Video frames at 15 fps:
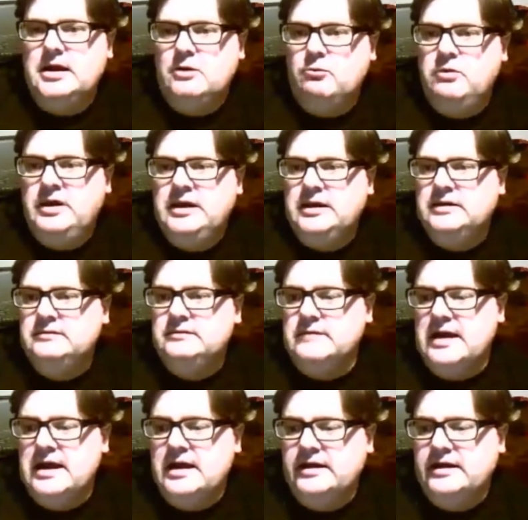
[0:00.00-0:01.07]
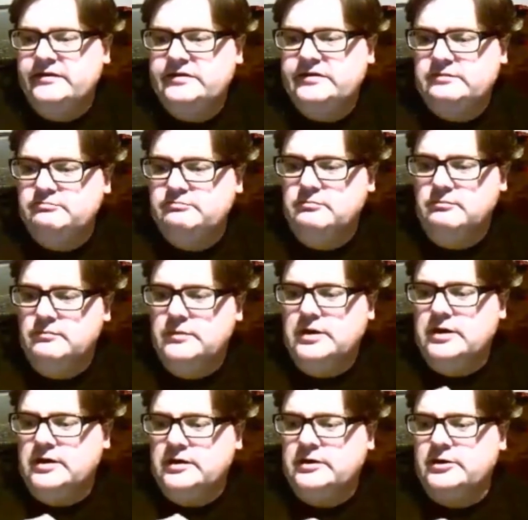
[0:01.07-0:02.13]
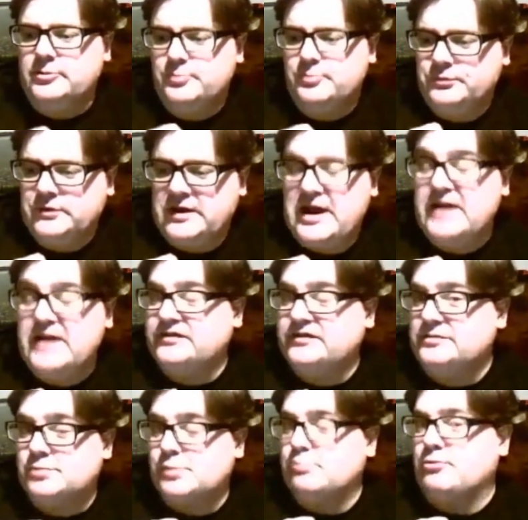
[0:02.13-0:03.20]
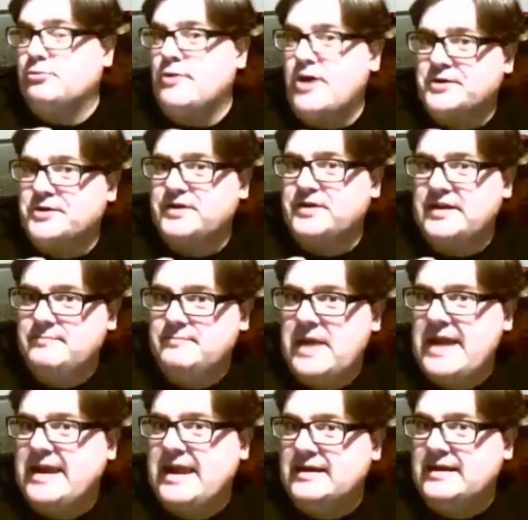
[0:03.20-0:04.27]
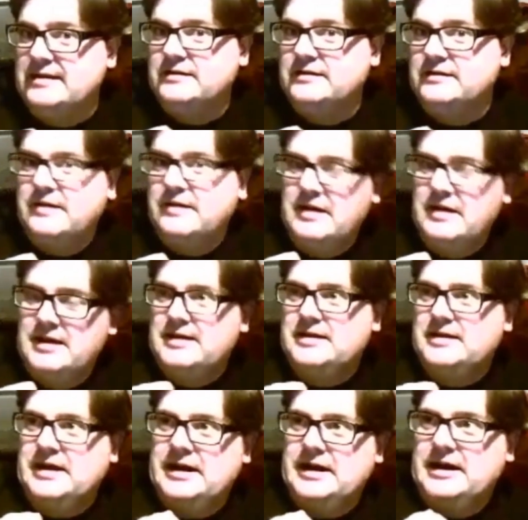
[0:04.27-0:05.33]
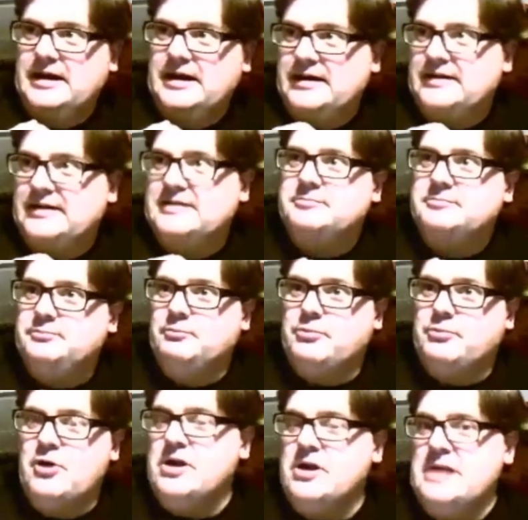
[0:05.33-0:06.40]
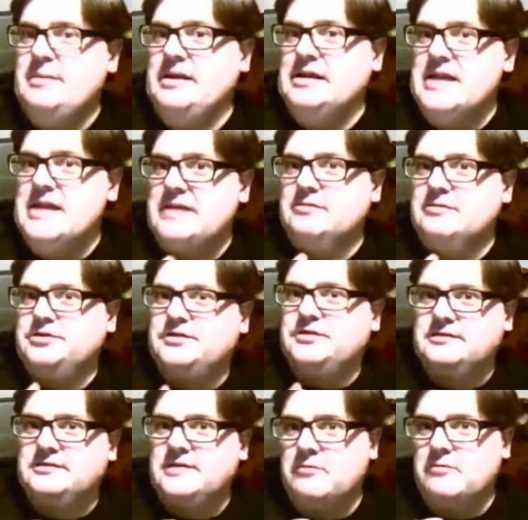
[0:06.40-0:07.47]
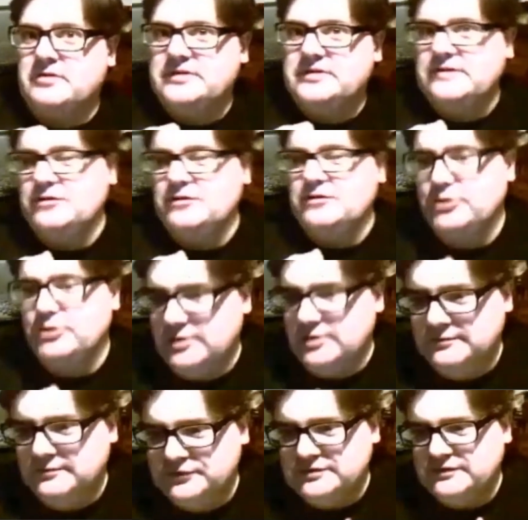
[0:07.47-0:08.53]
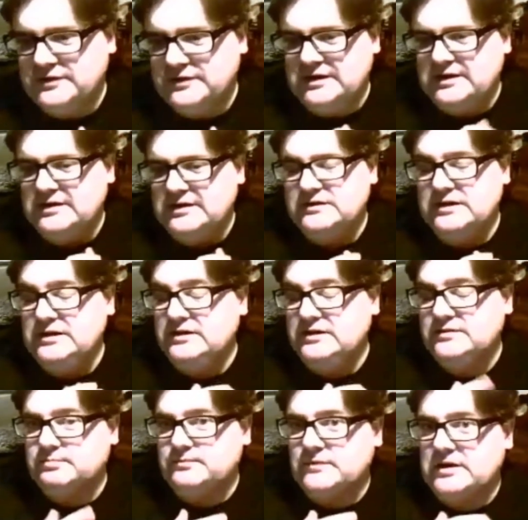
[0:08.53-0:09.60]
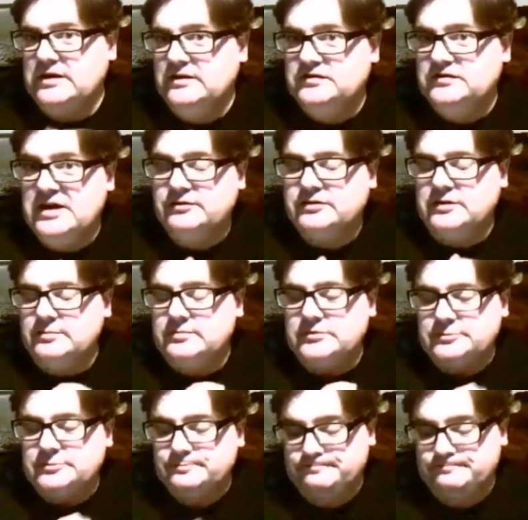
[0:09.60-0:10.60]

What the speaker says: weird custom proprietary back-end programming language that no one's ever heard of, sort of thing. It is JavaScript.